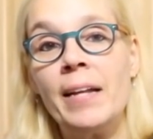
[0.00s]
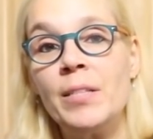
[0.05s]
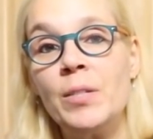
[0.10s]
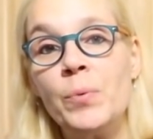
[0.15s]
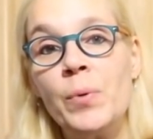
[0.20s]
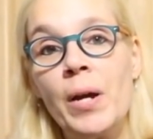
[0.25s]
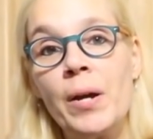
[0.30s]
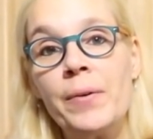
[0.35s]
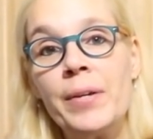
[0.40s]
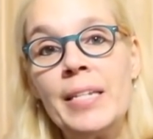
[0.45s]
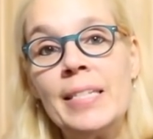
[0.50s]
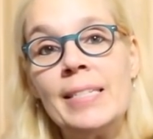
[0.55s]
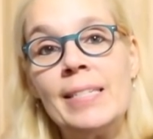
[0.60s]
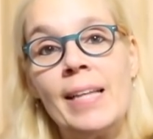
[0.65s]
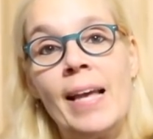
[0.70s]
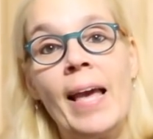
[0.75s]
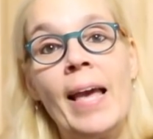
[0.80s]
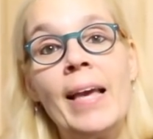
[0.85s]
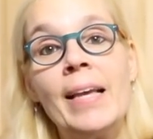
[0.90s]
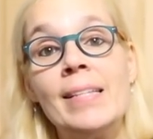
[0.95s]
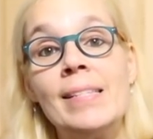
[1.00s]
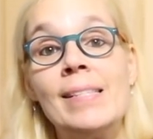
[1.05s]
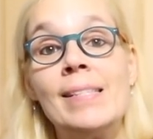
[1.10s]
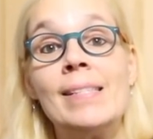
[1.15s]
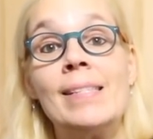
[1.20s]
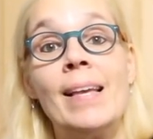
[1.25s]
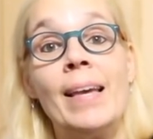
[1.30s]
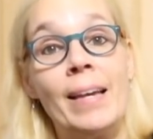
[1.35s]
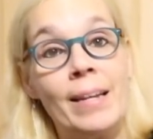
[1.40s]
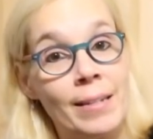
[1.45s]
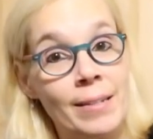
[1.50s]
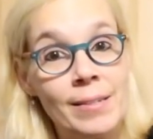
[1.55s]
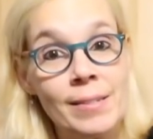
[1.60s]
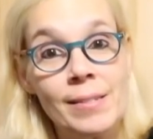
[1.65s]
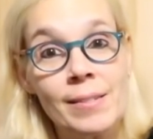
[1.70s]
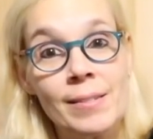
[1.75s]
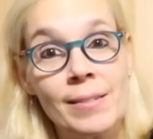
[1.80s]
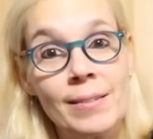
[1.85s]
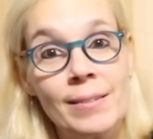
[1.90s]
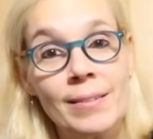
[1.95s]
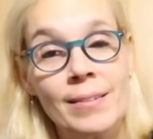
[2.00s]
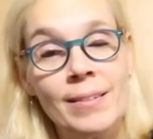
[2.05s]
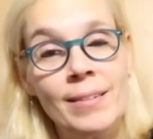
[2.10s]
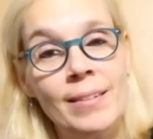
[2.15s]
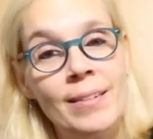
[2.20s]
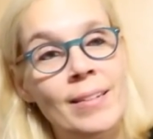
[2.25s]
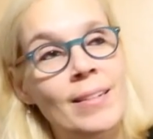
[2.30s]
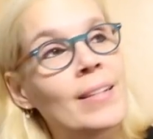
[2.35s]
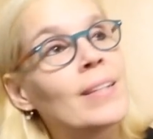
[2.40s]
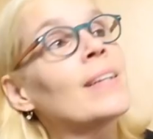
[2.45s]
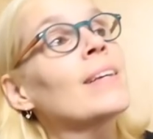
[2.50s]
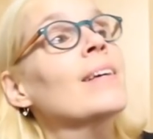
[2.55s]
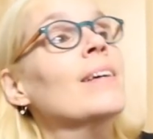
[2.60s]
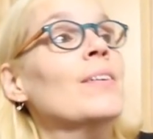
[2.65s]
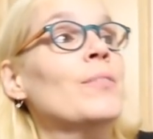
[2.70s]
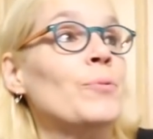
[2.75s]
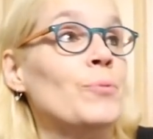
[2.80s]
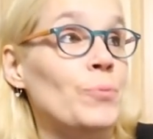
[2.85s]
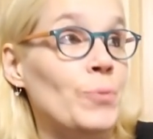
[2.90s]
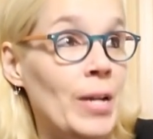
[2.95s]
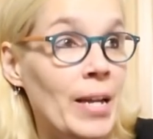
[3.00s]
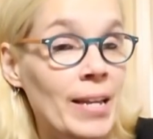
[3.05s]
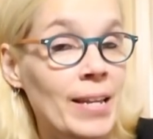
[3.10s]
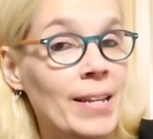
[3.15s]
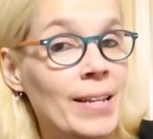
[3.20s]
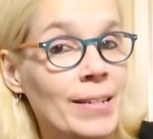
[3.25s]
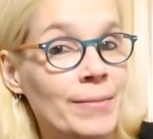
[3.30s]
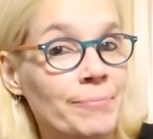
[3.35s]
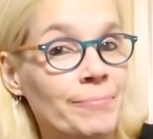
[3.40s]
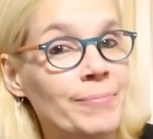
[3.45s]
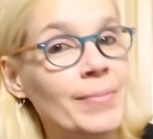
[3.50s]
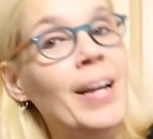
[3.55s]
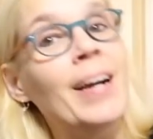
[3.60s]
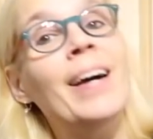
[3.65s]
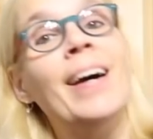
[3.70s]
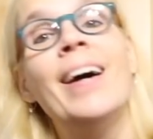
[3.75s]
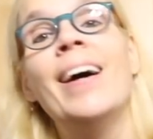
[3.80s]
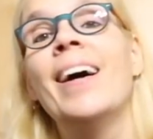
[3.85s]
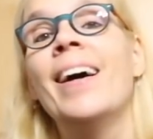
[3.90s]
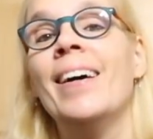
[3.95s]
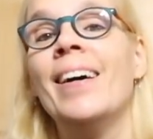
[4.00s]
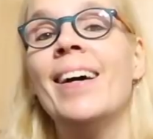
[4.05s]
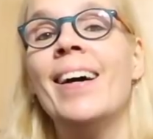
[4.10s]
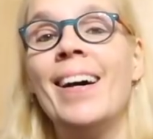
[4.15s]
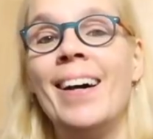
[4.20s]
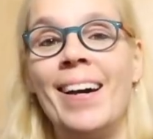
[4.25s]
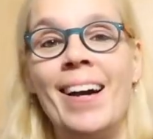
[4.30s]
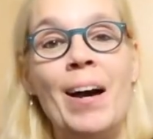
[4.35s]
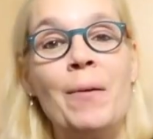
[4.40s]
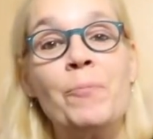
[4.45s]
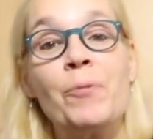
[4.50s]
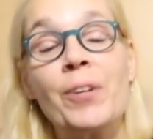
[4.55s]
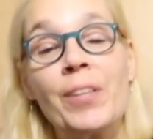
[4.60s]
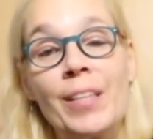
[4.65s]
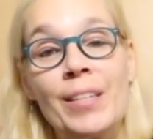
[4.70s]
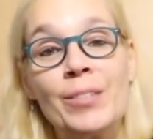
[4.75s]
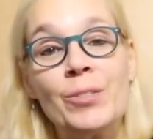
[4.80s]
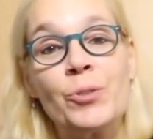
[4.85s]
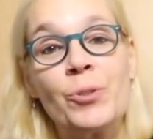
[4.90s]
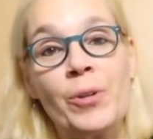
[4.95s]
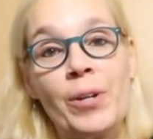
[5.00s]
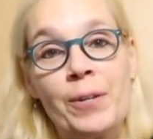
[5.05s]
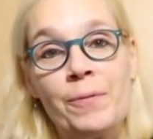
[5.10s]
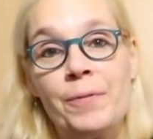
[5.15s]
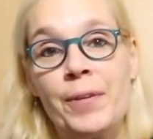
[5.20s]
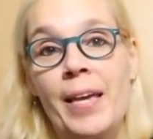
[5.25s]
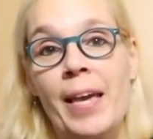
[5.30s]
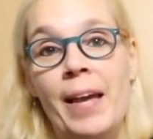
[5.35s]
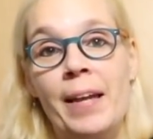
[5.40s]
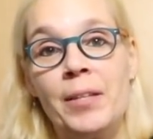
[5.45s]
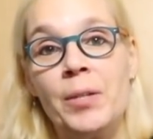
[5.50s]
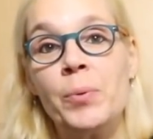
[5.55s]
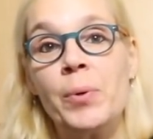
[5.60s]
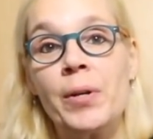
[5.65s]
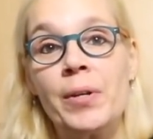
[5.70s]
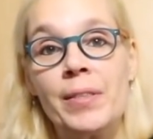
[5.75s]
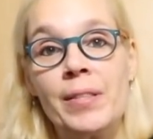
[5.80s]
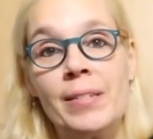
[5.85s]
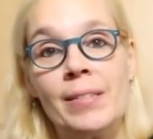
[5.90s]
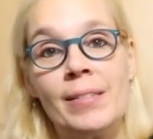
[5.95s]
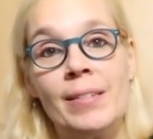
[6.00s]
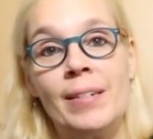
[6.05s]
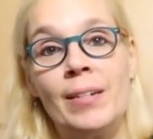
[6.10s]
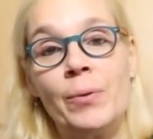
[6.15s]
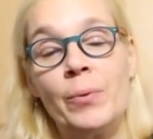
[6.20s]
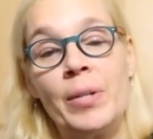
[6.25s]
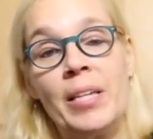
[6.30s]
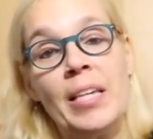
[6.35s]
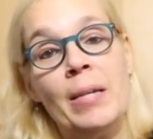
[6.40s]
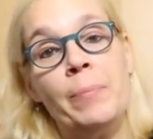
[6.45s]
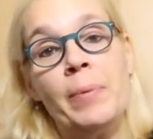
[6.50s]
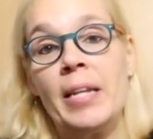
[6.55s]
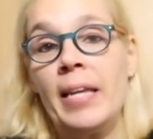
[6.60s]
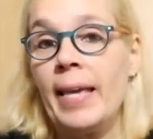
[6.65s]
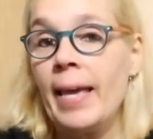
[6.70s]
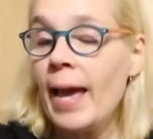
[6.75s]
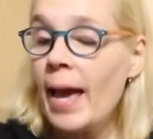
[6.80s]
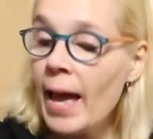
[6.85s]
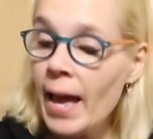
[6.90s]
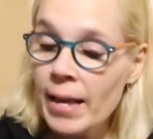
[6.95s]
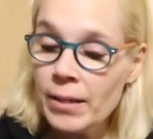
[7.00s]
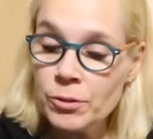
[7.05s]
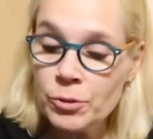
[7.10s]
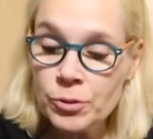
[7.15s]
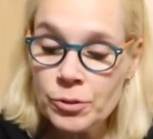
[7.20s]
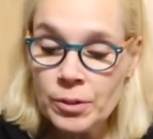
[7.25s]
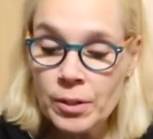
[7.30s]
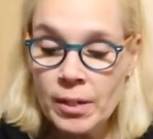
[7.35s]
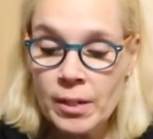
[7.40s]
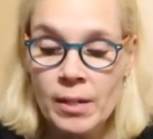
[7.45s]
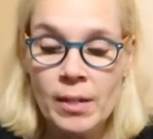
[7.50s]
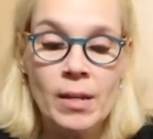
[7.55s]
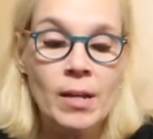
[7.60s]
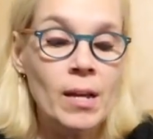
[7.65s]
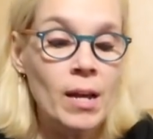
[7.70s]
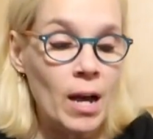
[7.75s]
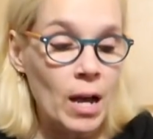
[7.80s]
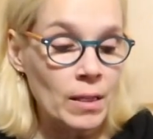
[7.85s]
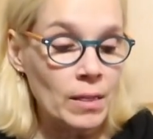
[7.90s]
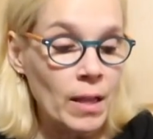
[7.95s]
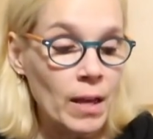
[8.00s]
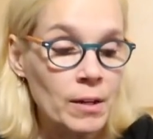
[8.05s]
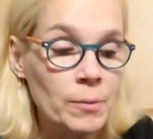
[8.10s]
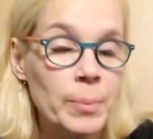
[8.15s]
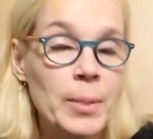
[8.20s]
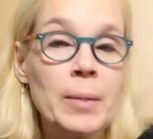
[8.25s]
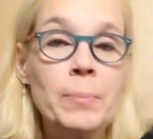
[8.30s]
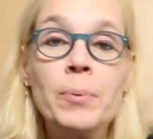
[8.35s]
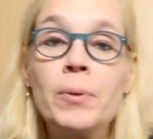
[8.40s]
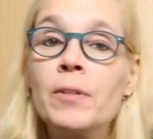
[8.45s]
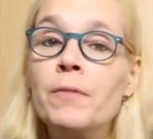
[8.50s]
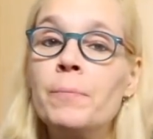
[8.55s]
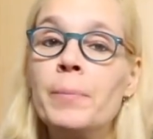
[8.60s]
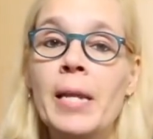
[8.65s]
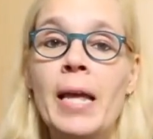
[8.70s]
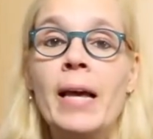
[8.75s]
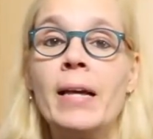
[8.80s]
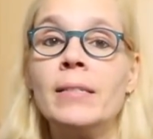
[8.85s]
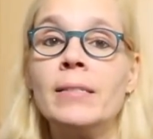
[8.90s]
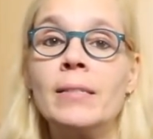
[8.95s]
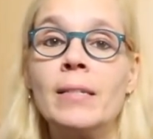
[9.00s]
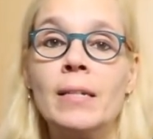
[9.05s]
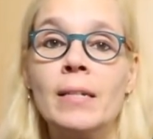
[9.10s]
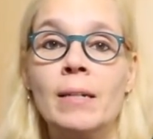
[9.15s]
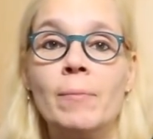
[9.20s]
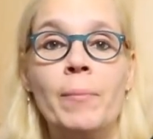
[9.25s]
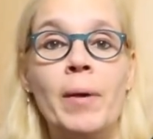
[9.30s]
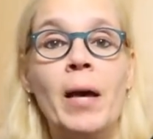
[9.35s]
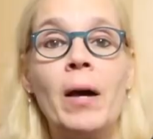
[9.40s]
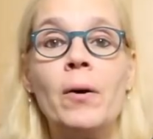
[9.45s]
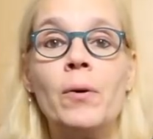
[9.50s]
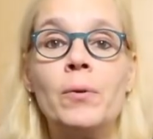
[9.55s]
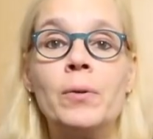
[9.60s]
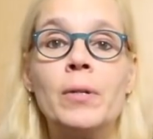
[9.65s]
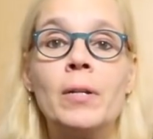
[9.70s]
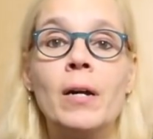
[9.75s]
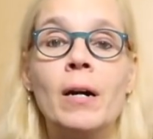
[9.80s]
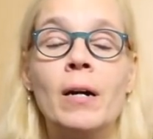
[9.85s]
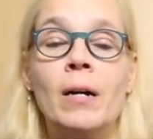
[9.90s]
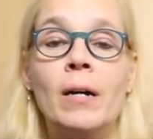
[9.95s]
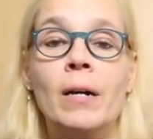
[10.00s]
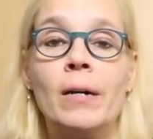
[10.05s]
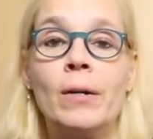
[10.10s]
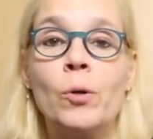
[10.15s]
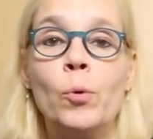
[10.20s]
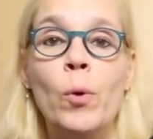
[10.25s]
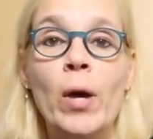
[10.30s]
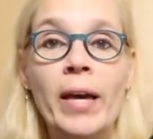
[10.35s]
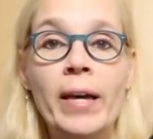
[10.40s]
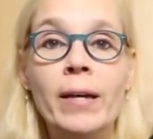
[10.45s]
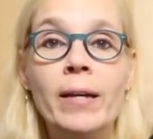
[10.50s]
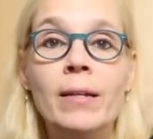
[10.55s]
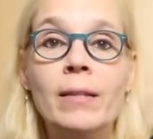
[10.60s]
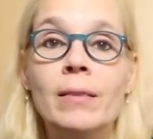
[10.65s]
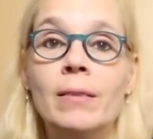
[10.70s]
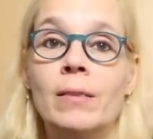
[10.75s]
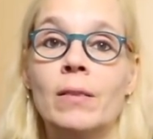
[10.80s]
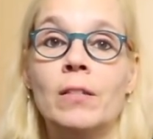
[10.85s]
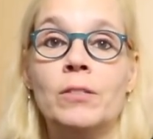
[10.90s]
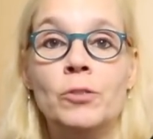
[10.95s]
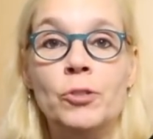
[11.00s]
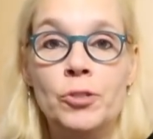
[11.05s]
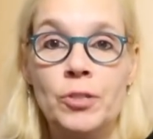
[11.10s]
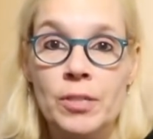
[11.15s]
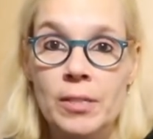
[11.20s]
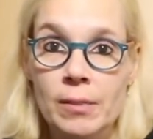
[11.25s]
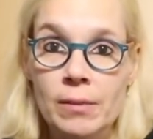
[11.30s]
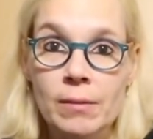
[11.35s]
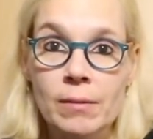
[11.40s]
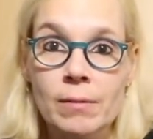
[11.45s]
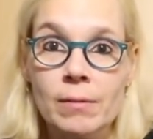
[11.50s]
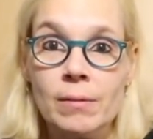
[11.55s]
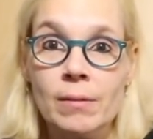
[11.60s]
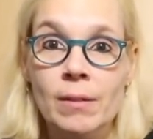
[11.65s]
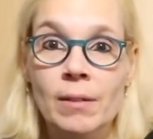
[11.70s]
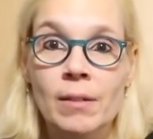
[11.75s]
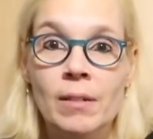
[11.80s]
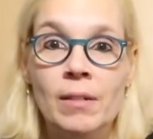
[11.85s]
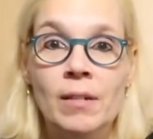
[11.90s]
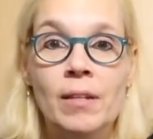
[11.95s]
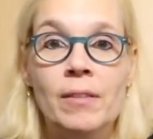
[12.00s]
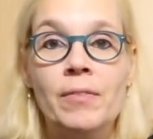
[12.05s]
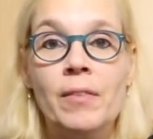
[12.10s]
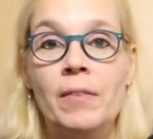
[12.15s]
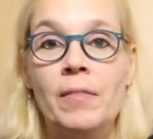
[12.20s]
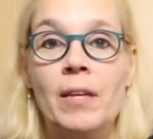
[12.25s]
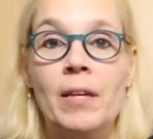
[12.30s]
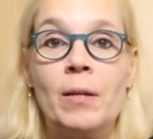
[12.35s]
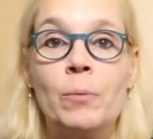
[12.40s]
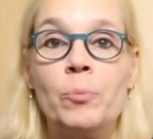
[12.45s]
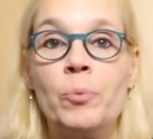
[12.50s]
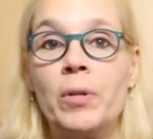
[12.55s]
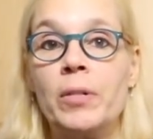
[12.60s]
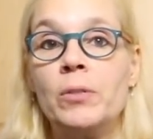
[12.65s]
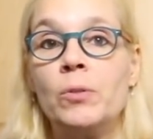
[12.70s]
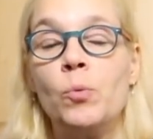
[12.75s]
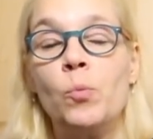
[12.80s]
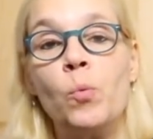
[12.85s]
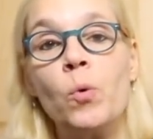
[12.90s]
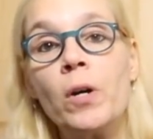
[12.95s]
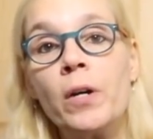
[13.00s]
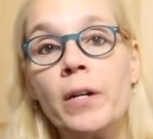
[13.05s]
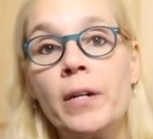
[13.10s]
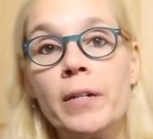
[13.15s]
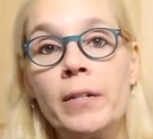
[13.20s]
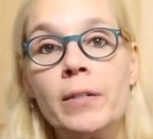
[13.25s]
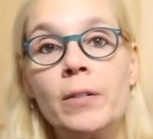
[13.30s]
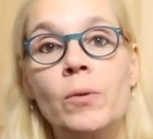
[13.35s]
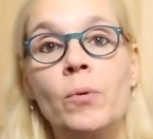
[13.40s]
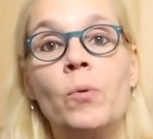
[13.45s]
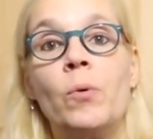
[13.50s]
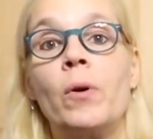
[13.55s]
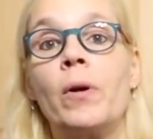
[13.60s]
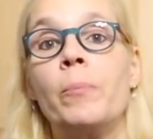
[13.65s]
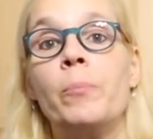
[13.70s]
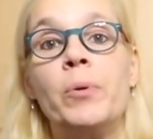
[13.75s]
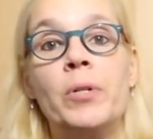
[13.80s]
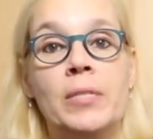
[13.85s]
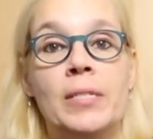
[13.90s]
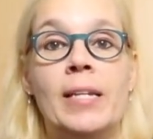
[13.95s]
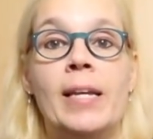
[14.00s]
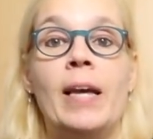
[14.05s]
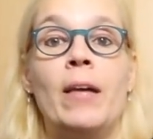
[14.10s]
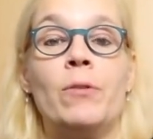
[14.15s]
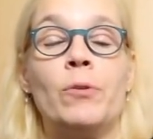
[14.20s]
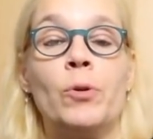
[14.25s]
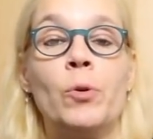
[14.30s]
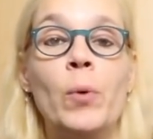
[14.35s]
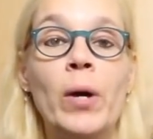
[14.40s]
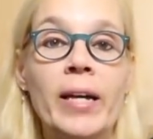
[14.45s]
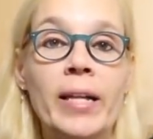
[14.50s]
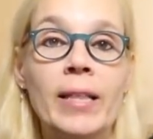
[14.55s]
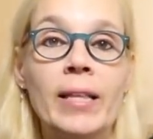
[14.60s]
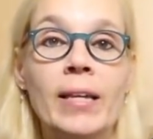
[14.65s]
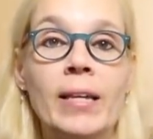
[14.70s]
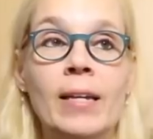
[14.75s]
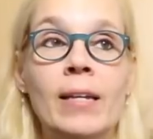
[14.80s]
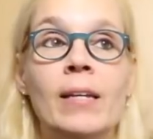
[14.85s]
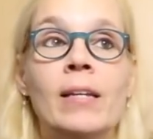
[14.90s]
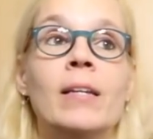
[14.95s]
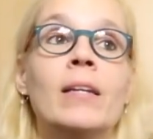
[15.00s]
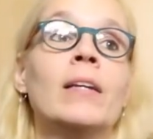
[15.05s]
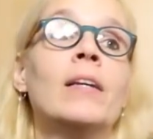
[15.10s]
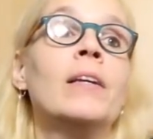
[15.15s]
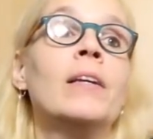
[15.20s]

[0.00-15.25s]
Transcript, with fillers: Veganuary day six. Yay! Right? I'm really enjoying Veganuary this year. We're keeping it cash. A lot of people have been asking about uh, quick lunches that they could bring to work or put together quickly.